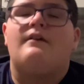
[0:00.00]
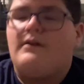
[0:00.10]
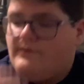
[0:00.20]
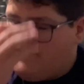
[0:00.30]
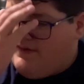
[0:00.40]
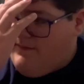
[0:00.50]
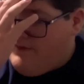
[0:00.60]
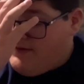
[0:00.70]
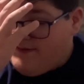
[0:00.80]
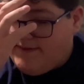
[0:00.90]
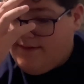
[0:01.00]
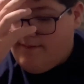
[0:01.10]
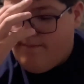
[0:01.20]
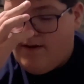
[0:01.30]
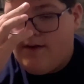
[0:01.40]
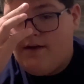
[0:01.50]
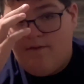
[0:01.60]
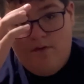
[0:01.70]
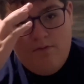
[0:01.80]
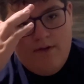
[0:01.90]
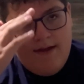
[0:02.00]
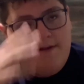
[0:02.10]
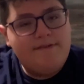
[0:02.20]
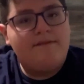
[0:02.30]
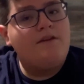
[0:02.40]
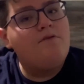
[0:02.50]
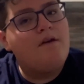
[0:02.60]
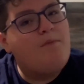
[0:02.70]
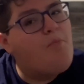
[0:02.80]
all these other things. Another way is that they do come in